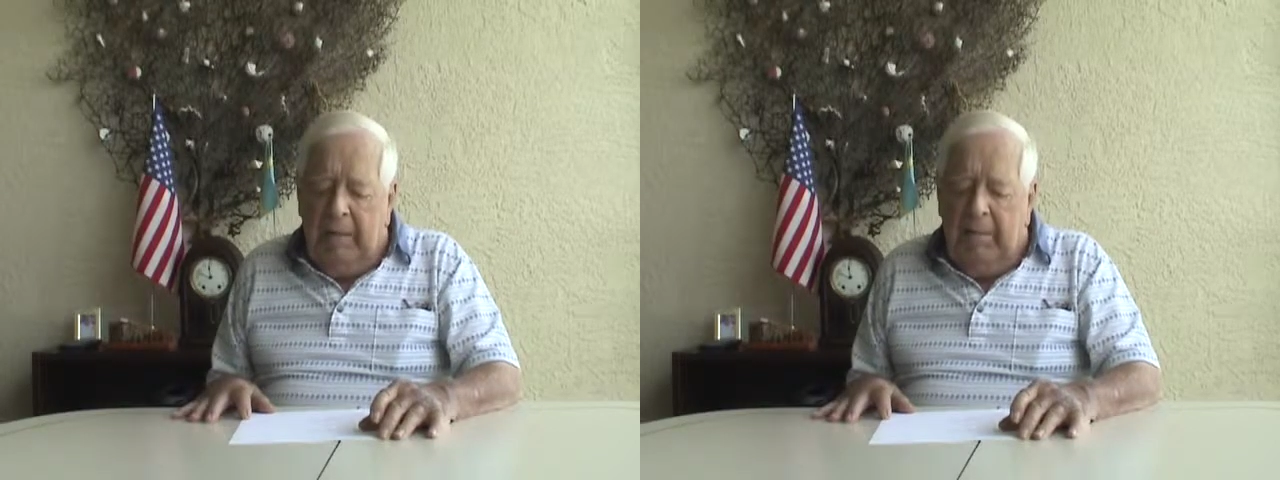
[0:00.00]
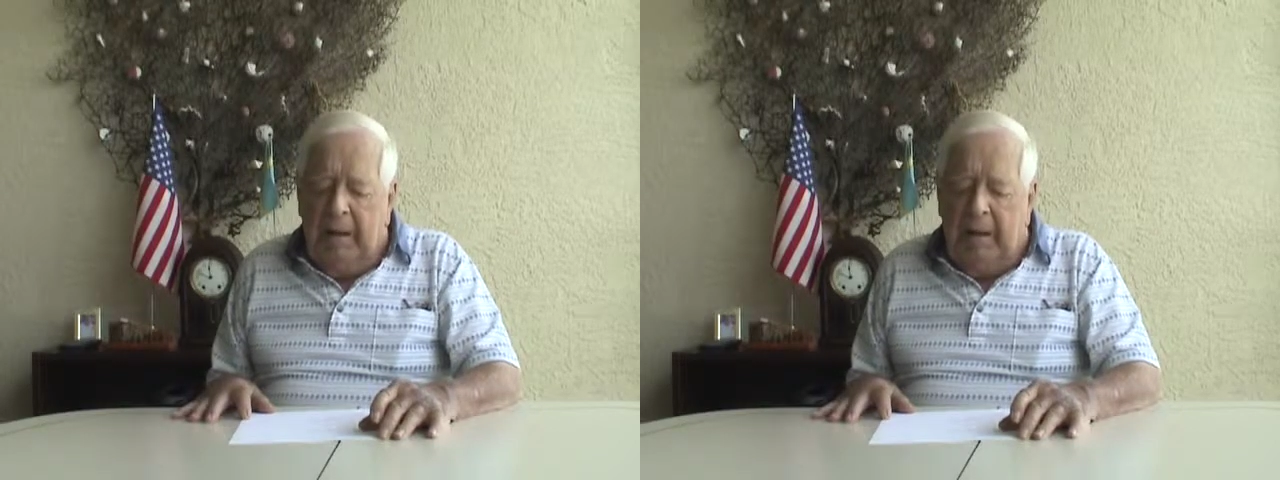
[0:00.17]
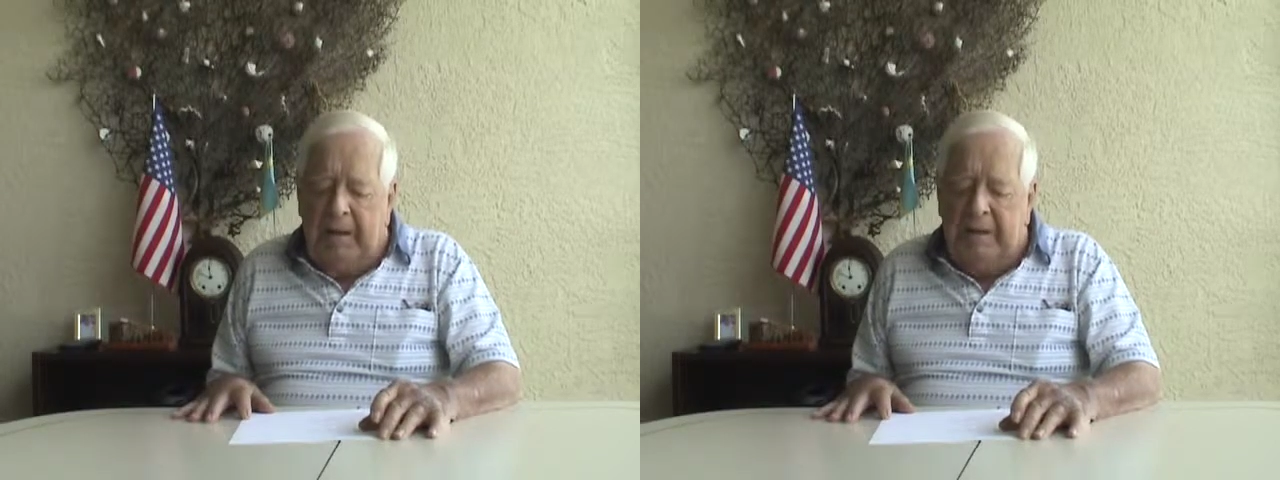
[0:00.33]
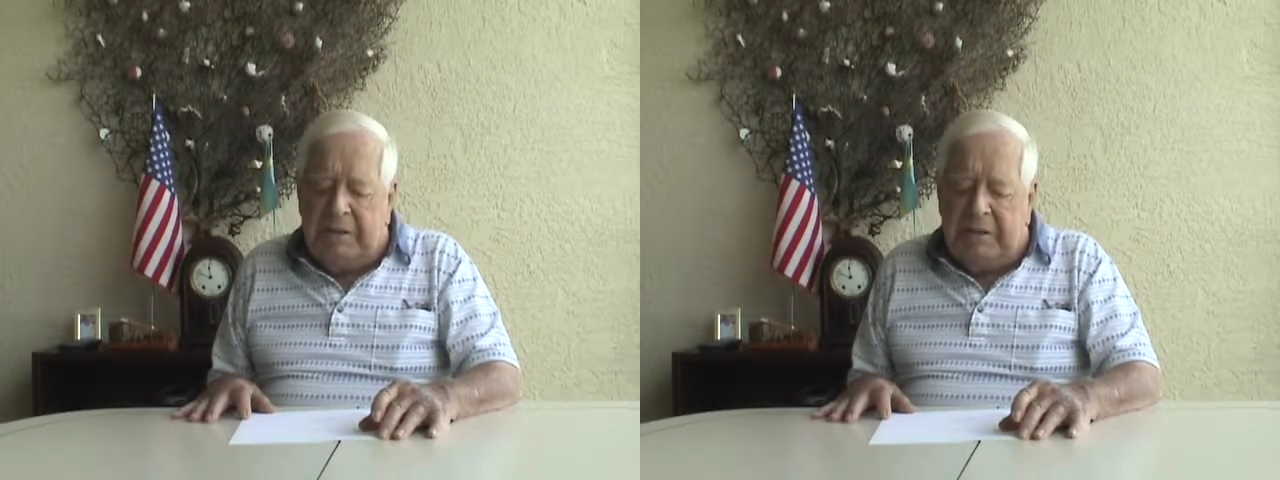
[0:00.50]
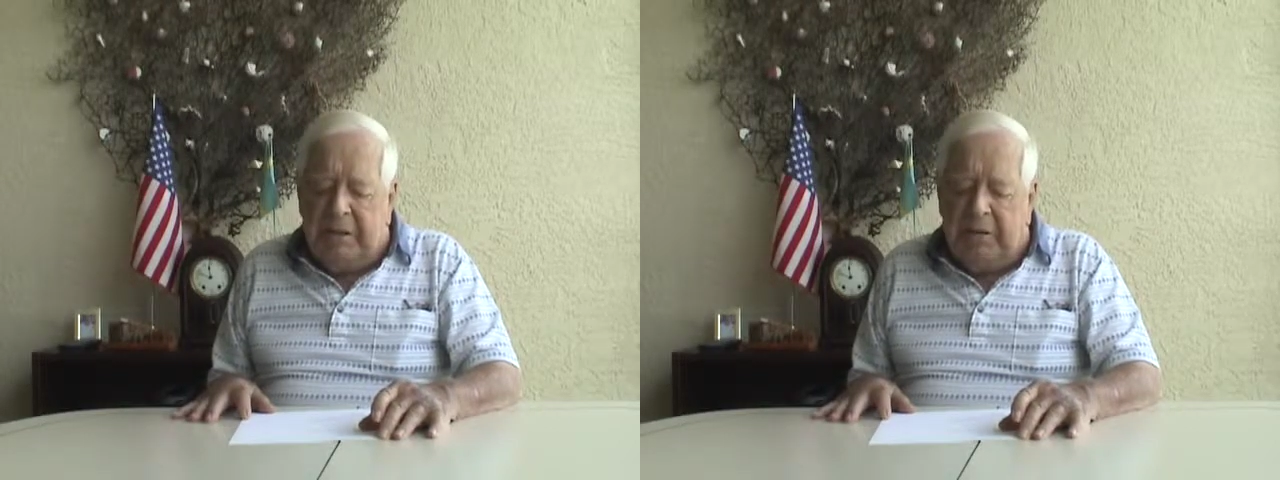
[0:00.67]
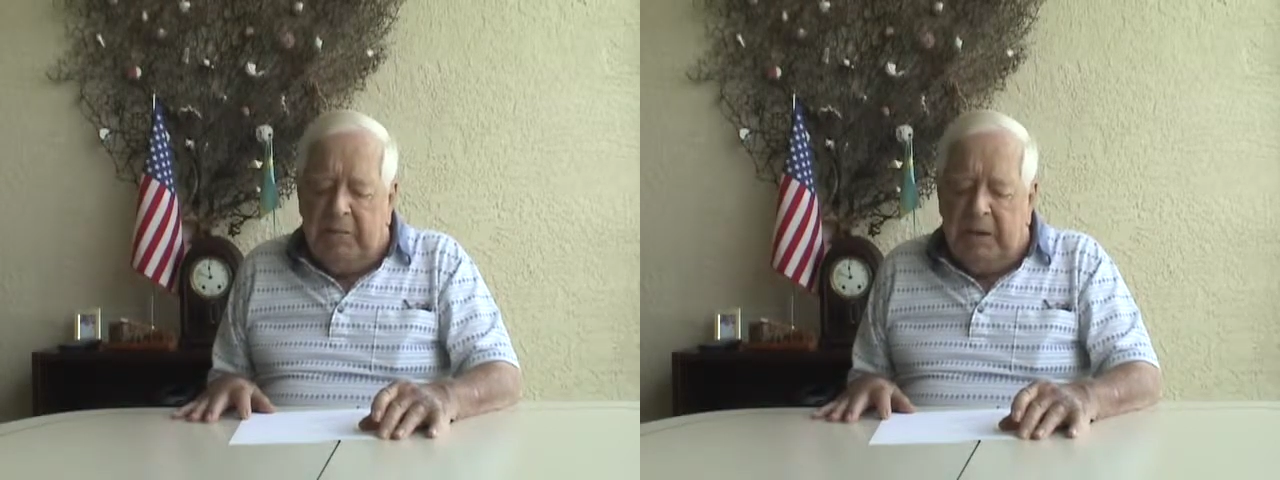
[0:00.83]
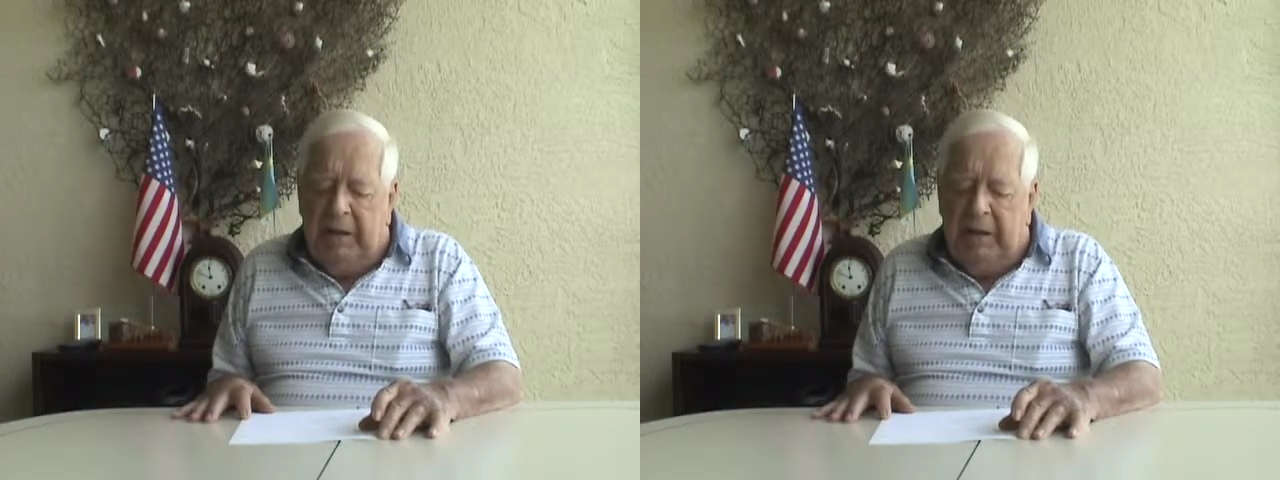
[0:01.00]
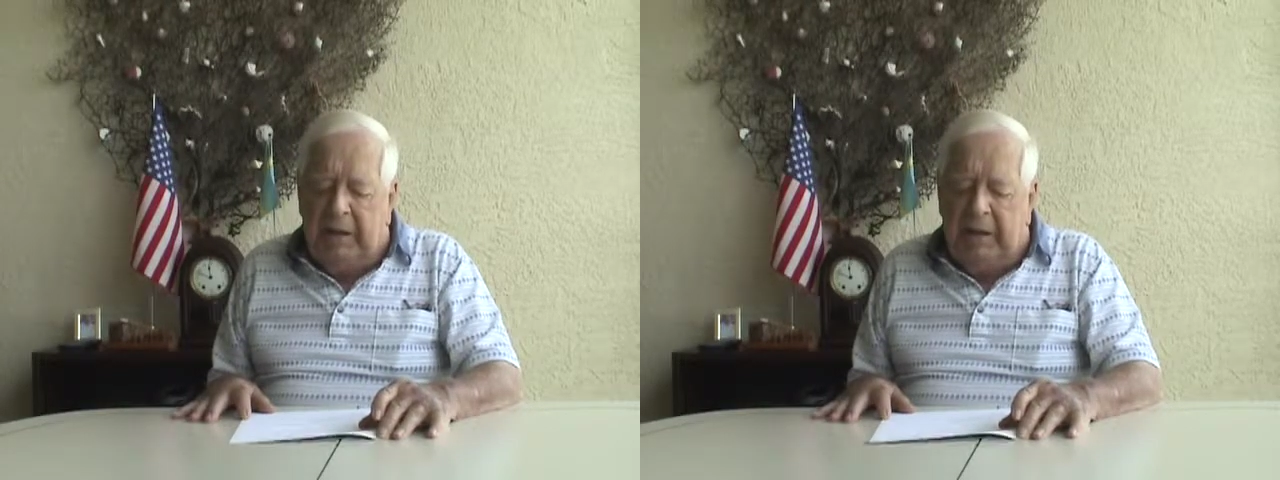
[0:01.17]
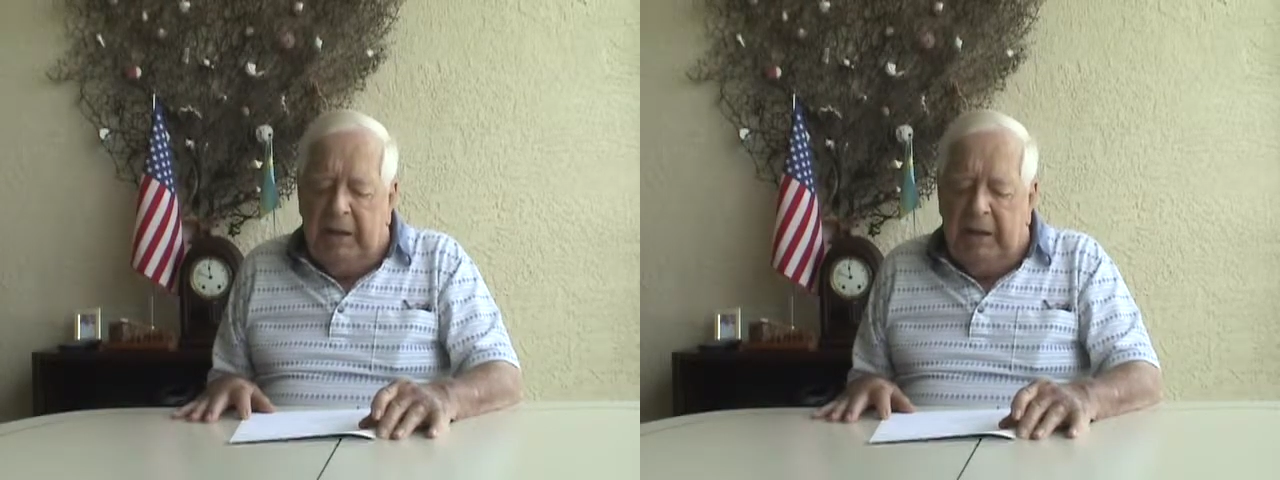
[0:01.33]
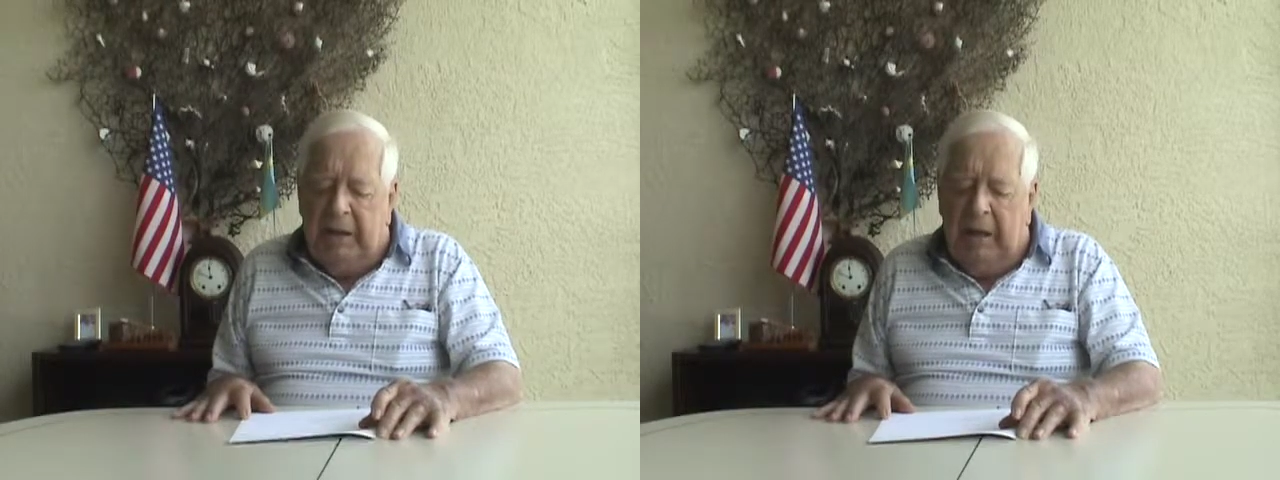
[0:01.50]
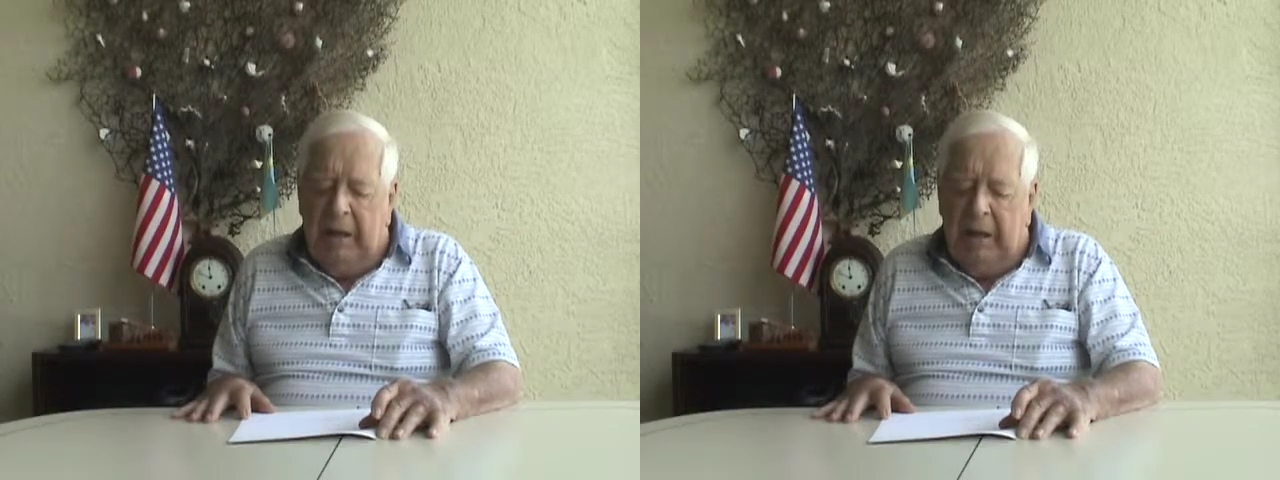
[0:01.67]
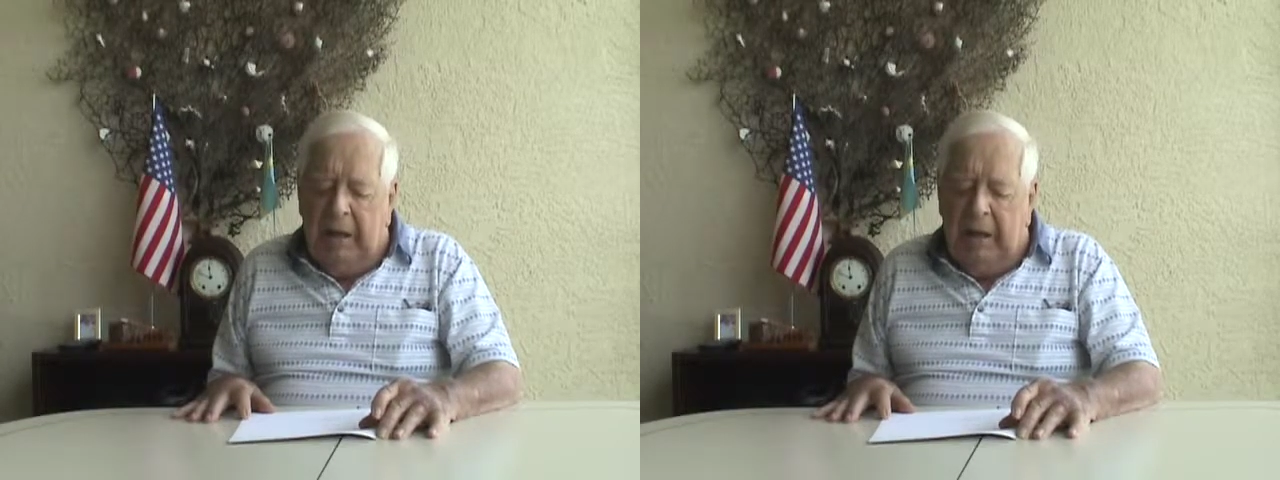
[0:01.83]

But I still maintain